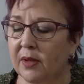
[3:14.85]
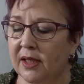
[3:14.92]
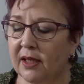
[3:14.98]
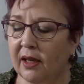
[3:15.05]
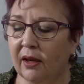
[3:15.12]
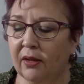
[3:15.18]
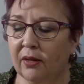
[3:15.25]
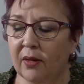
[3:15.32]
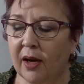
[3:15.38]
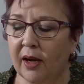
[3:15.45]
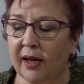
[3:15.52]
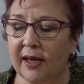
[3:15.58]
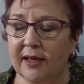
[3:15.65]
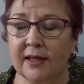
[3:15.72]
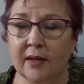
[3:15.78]
So
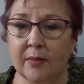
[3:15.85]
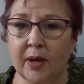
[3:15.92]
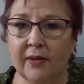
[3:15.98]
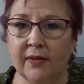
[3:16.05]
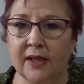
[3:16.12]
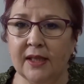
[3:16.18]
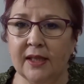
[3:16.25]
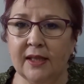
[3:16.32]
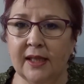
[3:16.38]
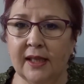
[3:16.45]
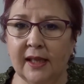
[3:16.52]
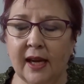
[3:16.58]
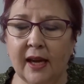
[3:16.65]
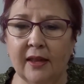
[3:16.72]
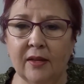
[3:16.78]
I end up having to
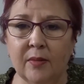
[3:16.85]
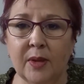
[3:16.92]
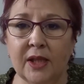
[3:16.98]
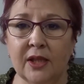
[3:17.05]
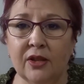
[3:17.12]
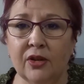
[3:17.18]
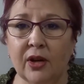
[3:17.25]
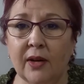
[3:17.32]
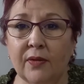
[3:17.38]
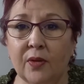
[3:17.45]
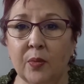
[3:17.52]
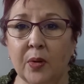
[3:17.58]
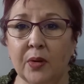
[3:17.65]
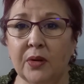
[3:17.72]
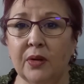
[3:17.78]
decant them into travel
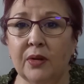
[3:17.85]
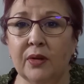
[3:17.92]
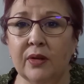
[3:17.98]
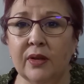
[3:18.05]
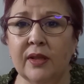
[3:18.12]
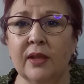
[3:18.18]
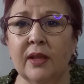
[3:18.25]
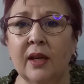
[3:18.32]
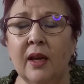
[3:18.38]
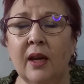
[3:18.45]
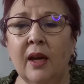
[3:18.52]
bottles,